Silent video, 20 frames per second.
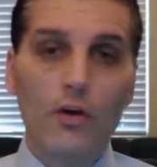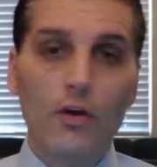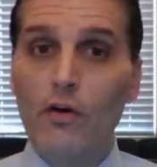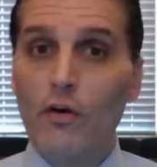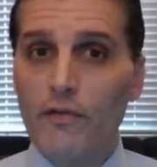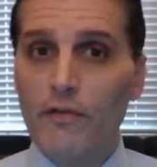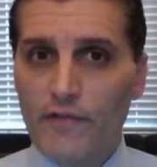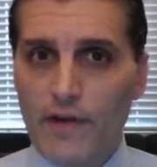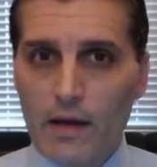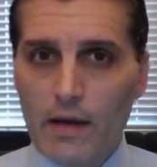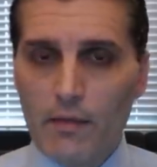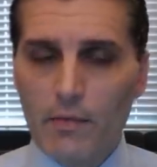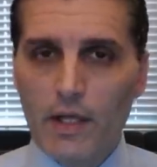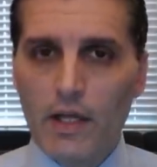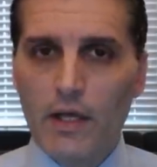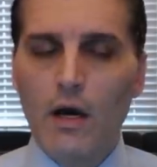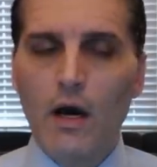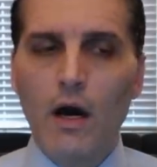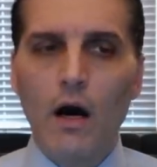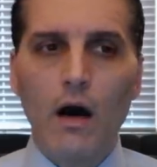your
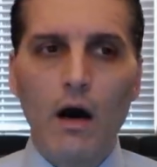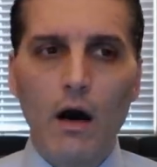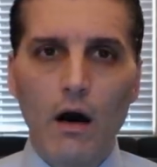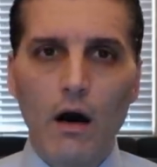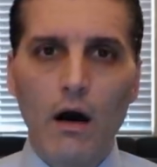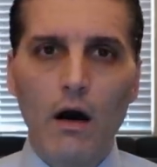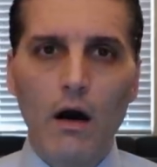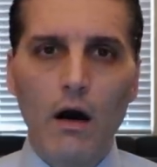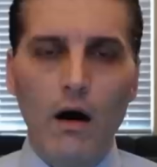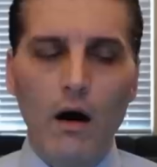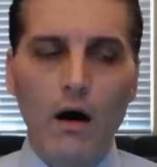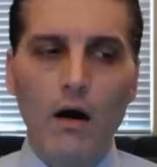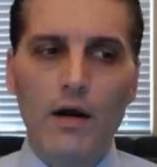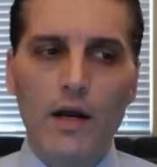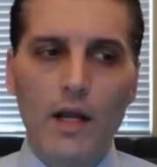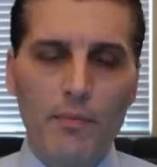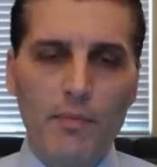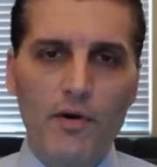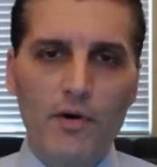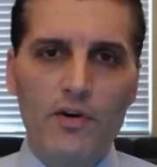family, uh,
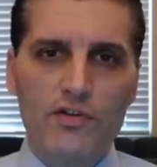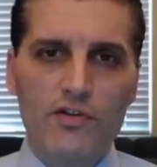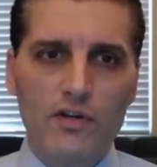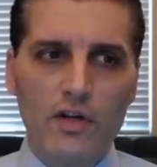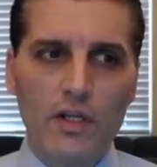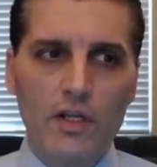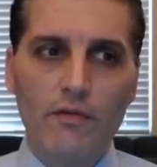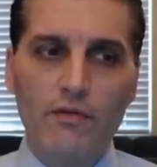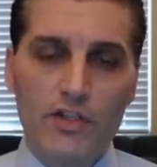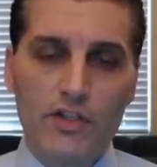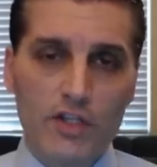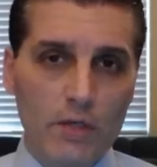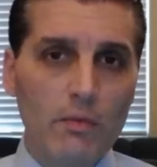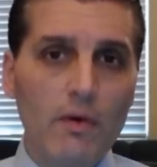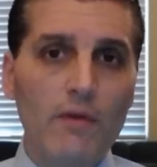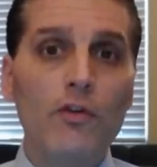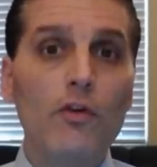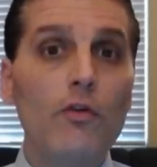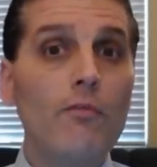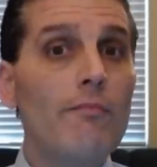on a personal level. Some
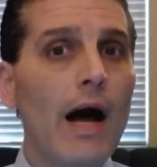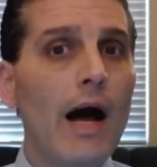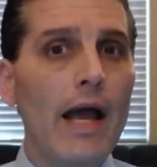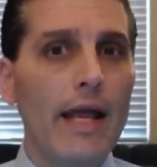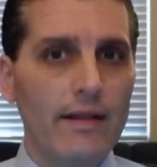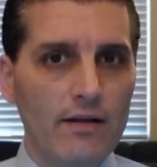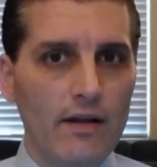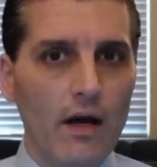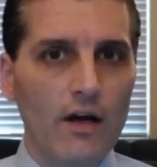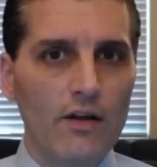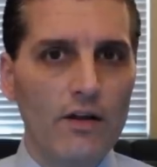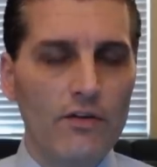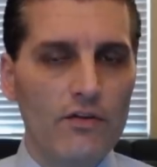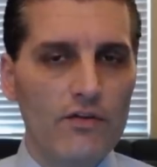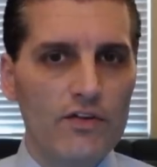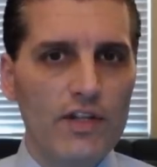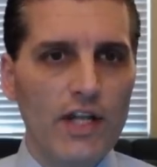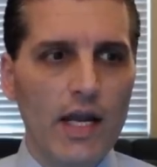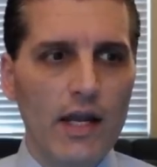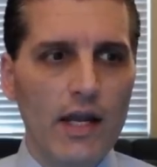of you might
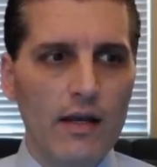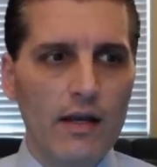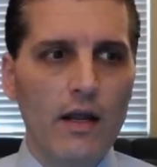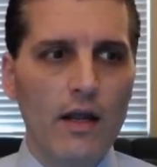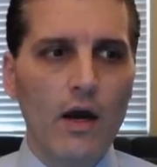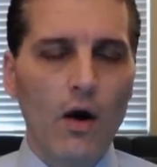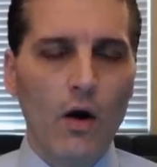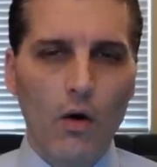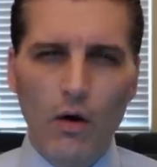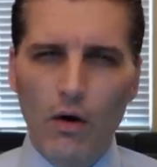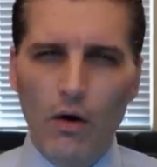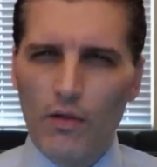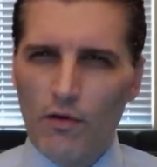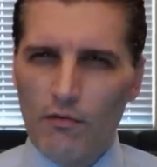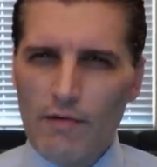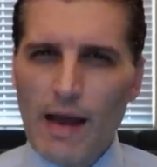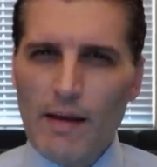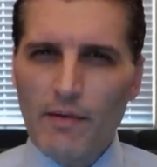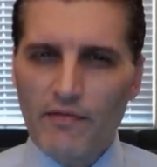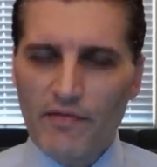understand
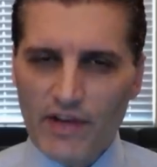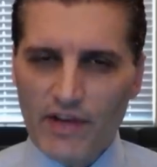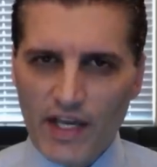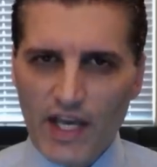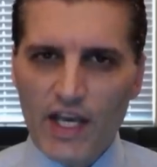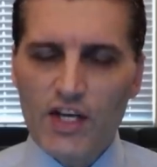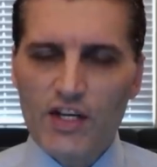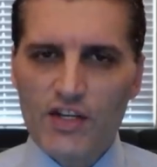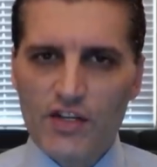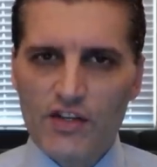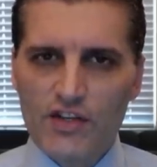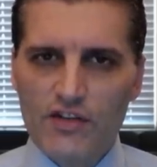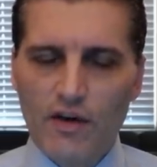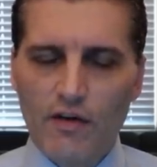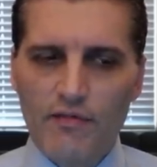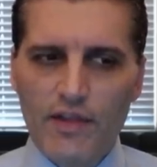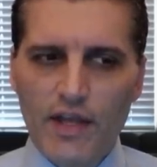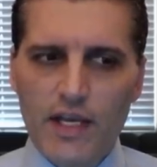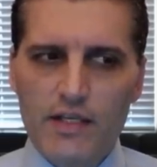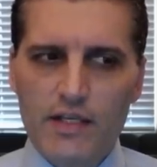the ramifications
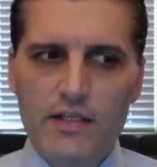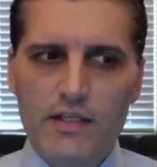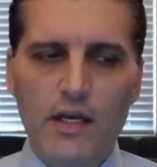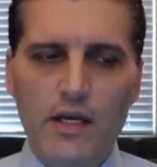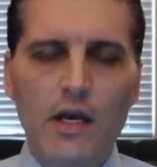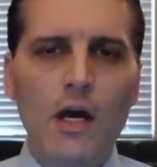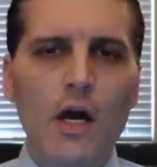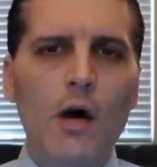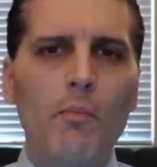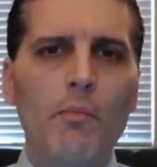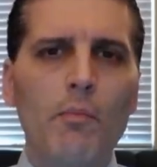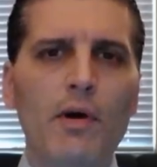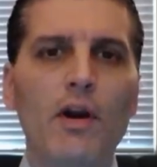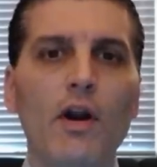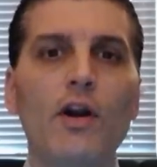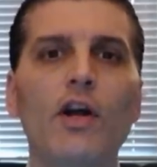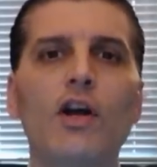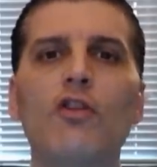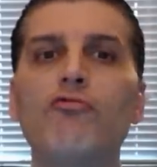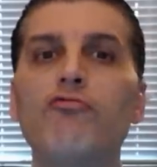of this, but on a